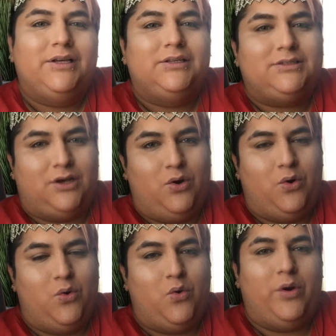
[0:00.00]

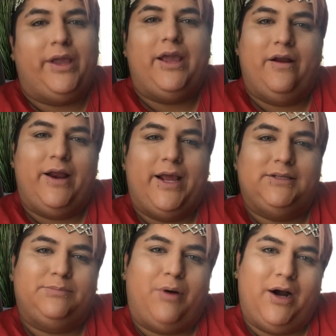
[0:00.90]
So here
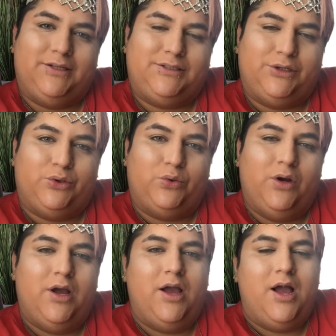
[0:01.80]
is part two
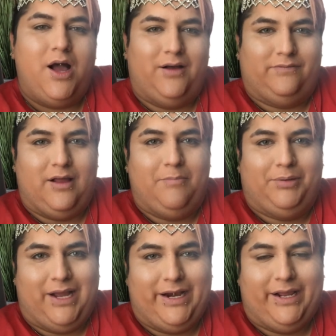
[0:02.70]
of
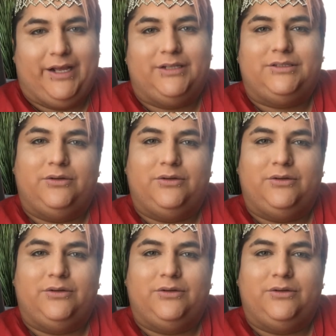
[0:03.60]
planning to